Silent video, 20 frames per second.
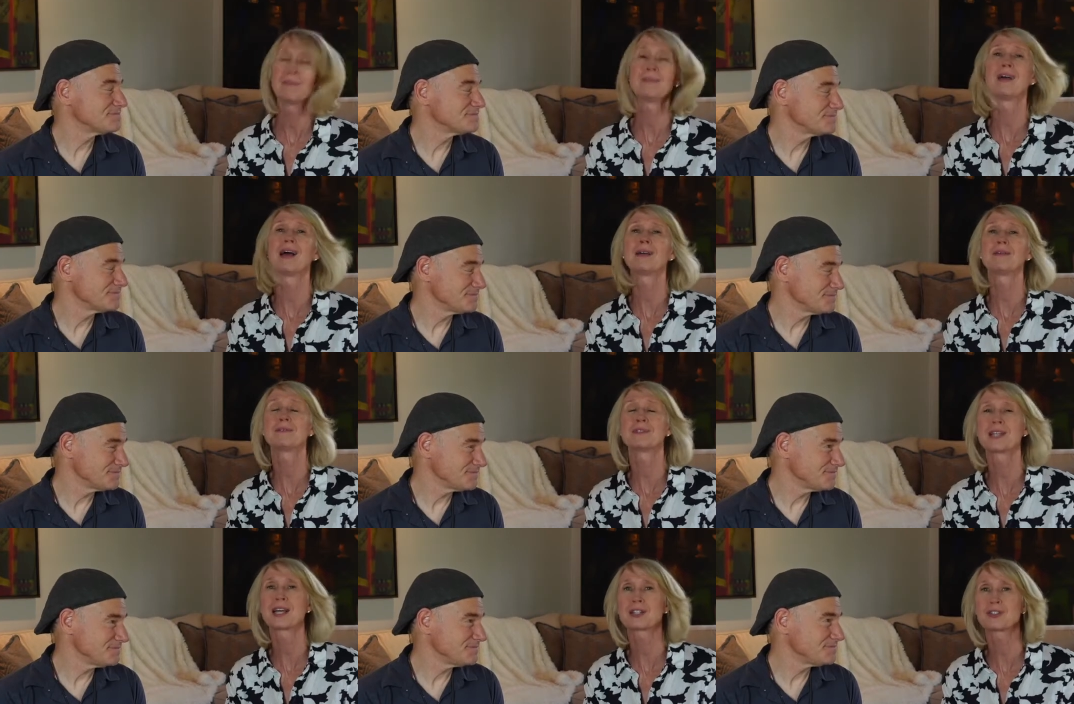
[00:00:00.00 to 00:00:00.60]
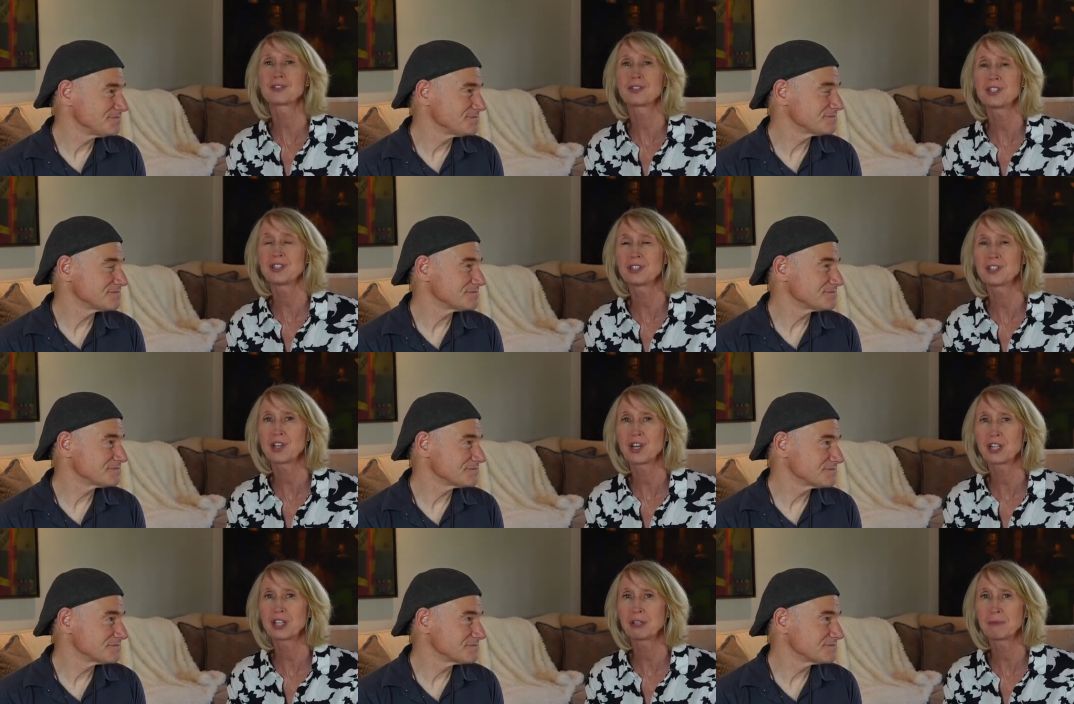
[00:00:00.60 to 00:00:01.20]
Speaker 1: I was actually just
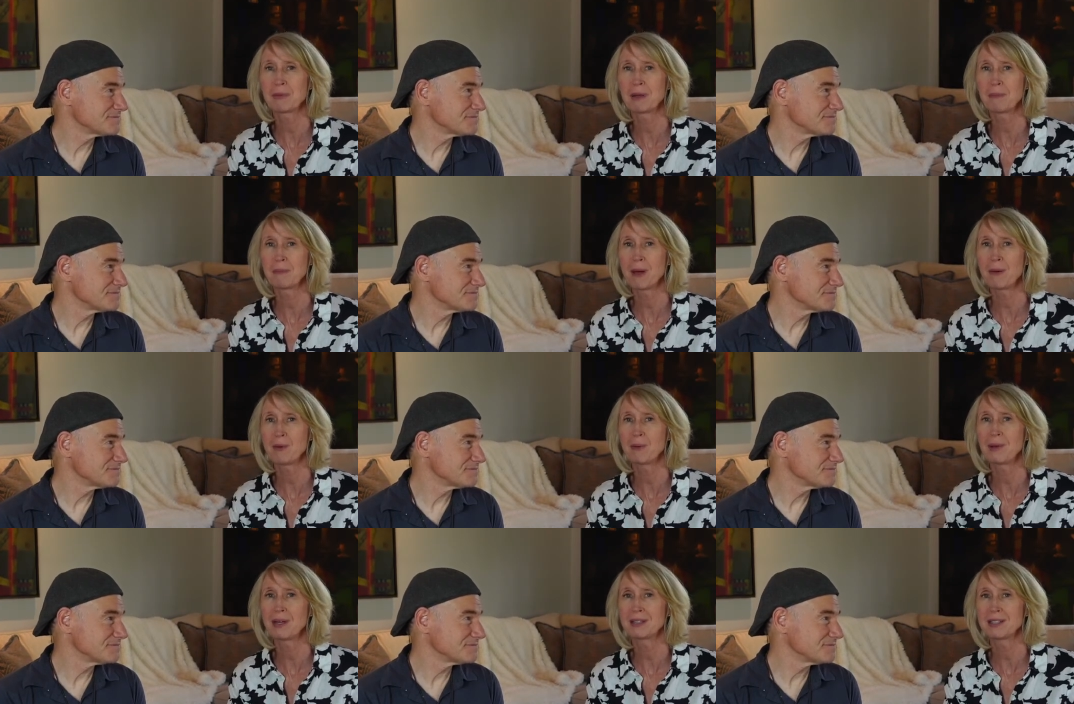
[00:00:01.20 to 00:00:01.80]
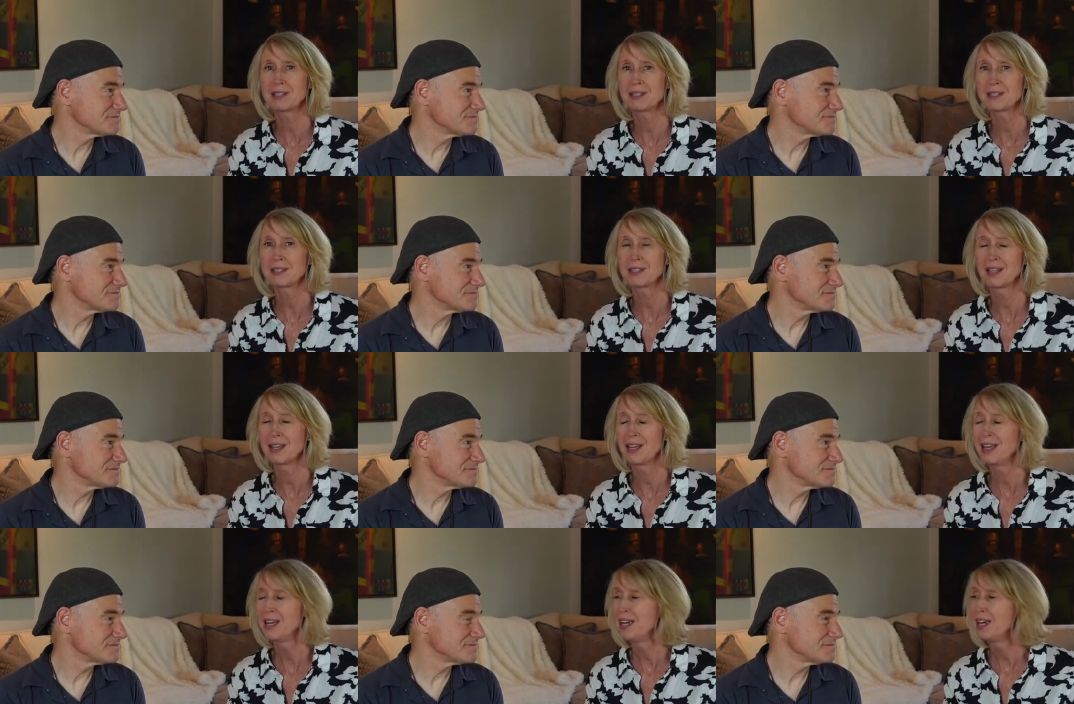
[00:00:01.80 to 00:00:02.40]
talking to my mom about this
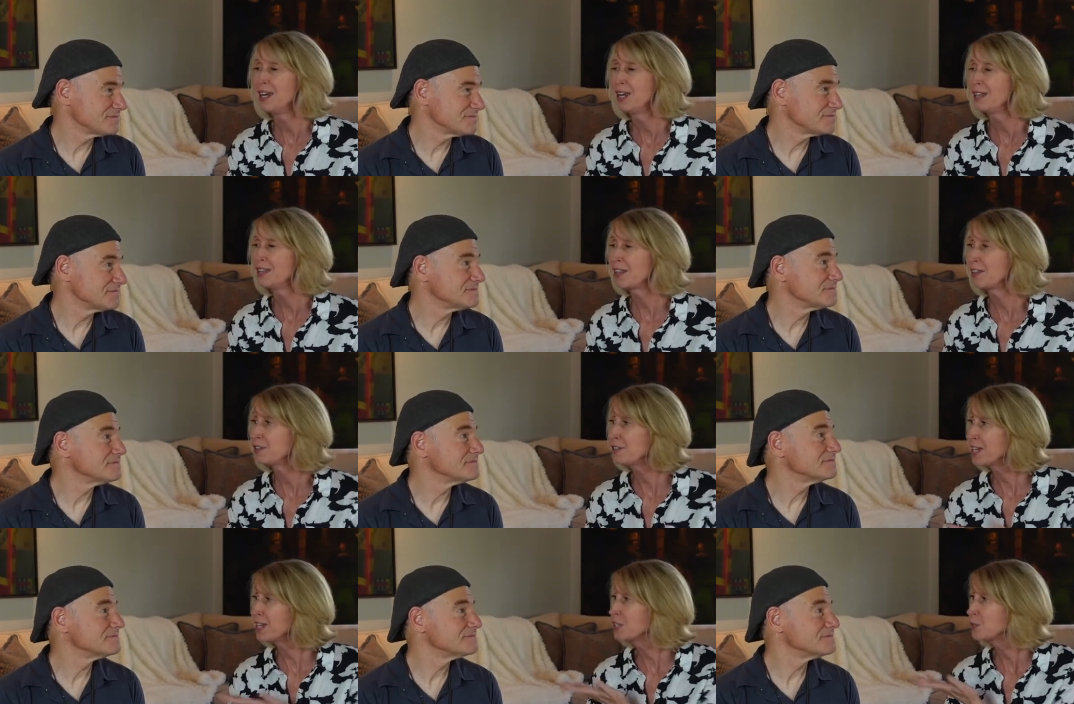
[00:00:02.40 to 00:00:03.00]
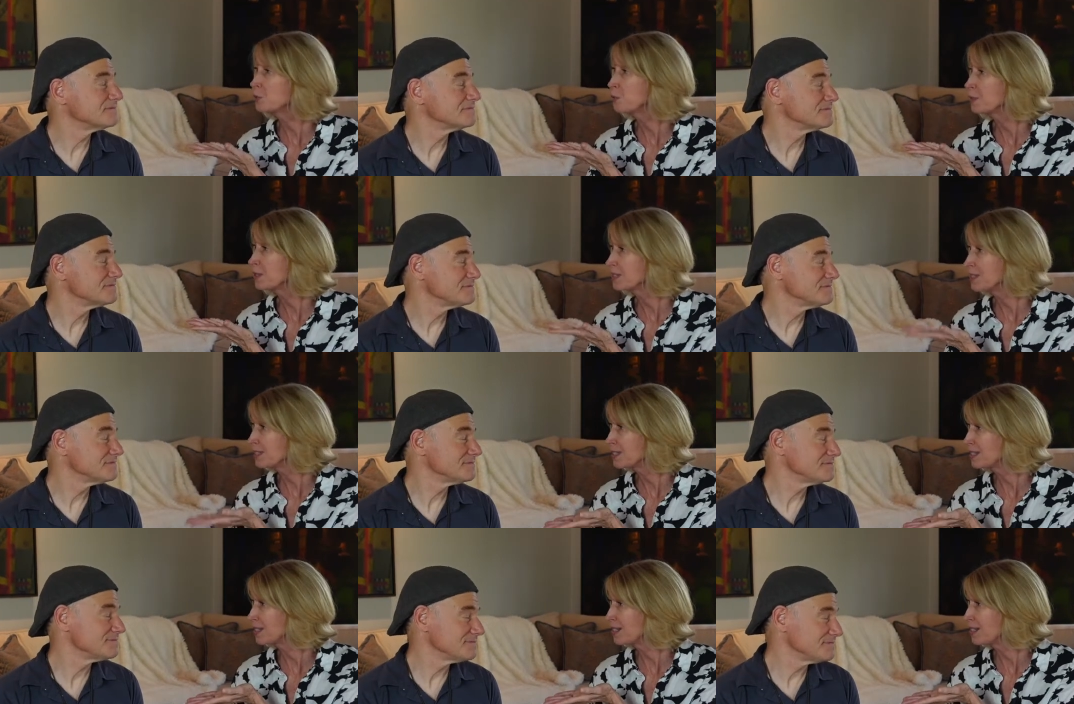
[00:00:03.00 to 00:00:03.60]
the other day because we went
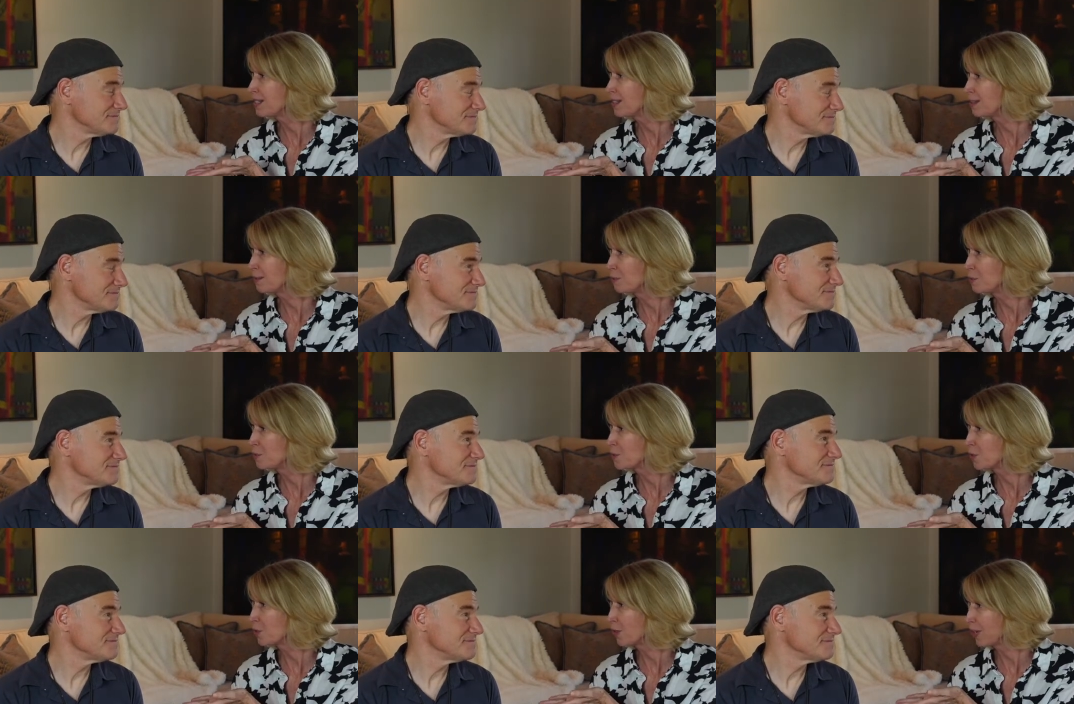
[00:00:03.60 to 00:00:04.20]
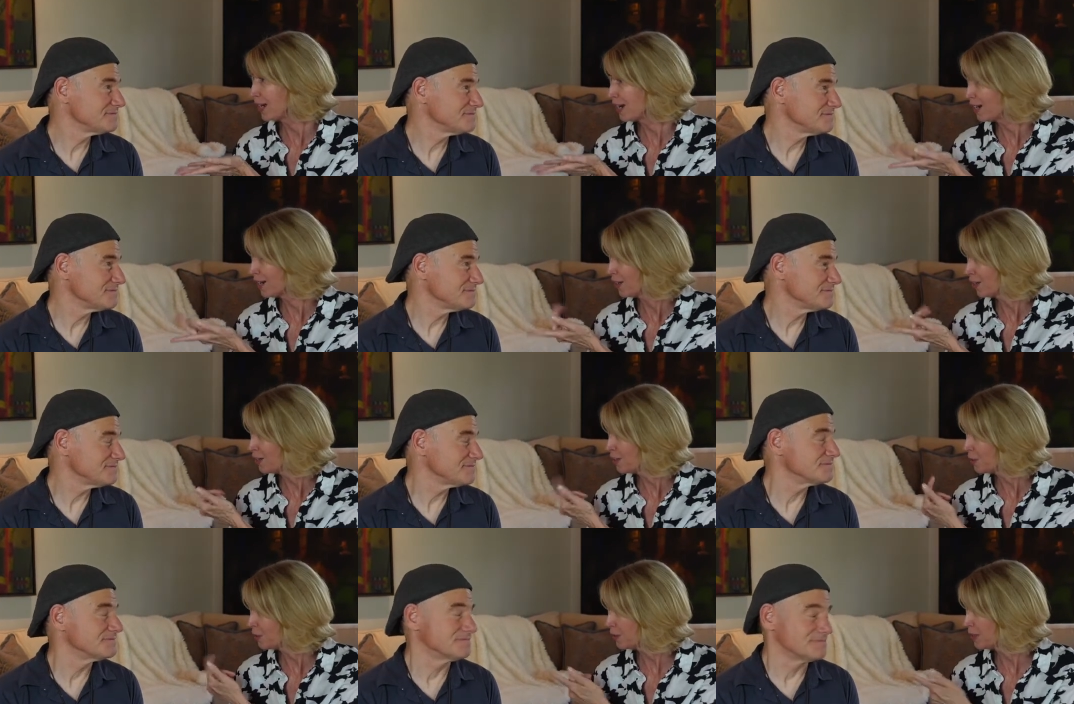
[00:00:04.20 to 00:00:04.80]
to see the musical Hair,
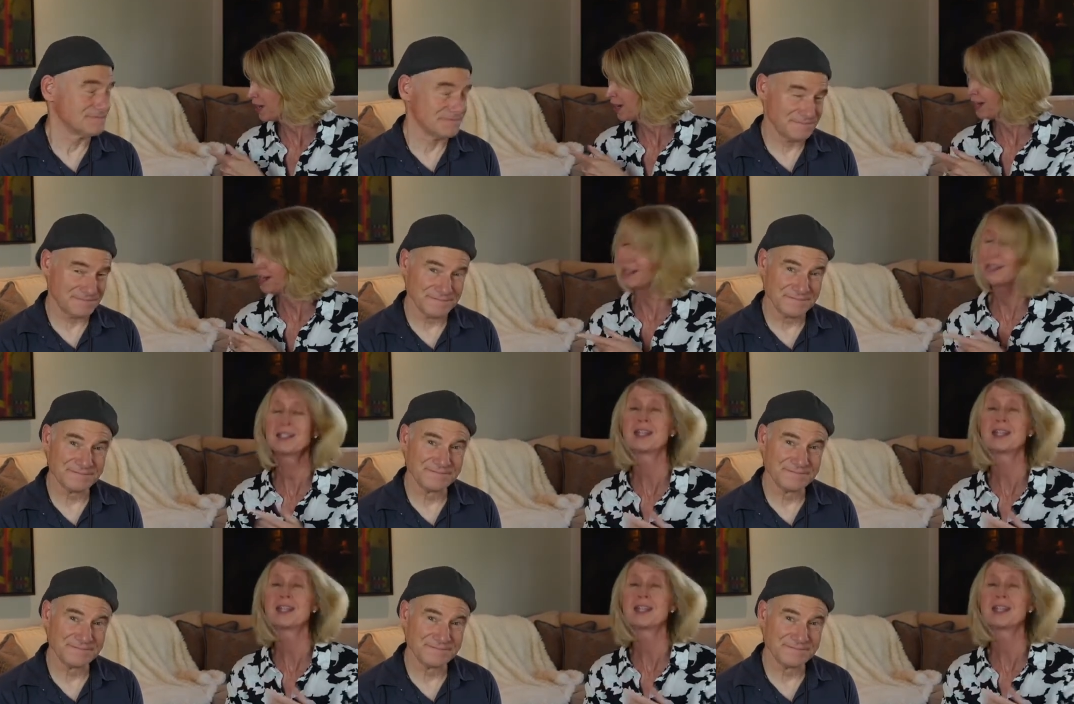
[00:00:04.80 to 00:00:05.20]
you and I mm-hmm.